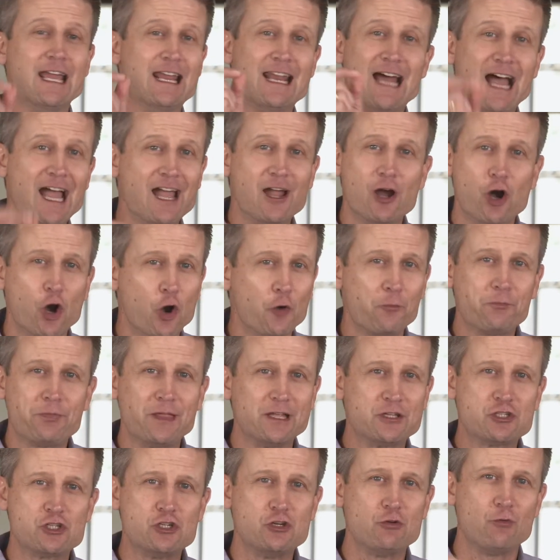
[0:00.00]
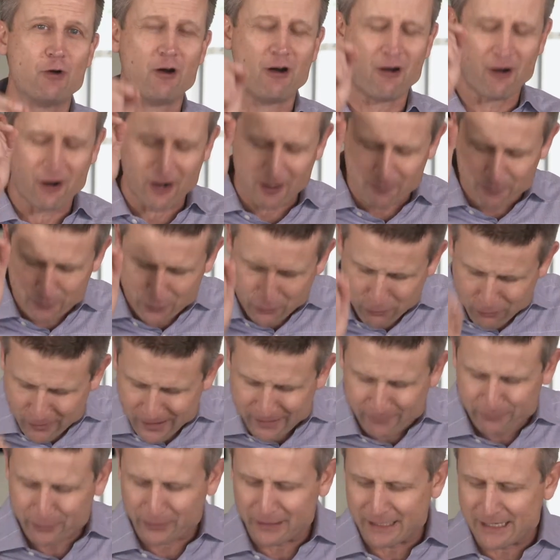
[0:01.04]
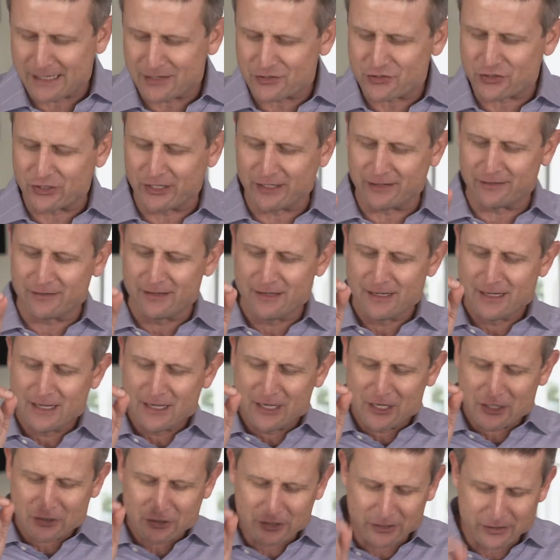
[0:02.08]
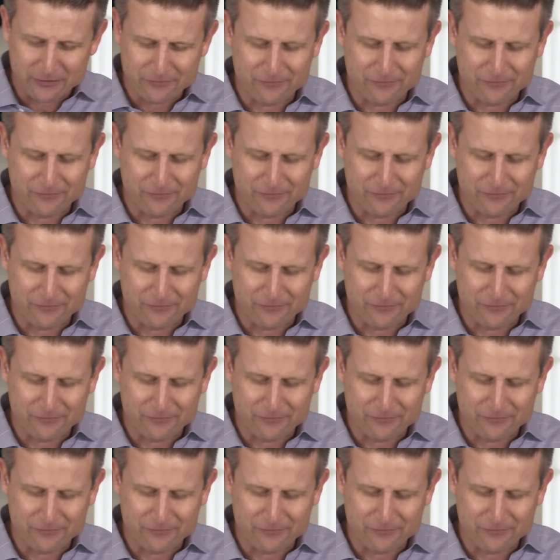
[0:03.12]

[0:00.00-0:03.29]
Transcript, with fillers: and I hope that you are pleasing to the